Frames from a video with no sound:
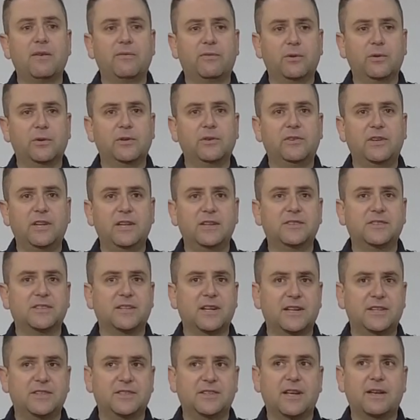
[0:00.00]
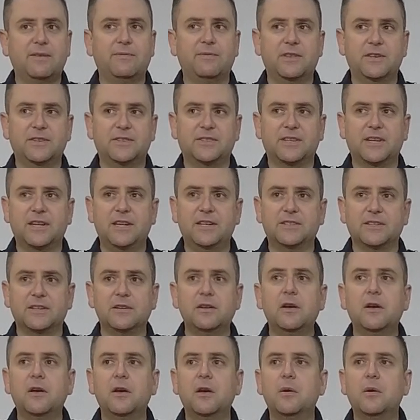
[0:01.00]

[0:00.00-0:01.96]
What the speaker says: volunteers stay safe this season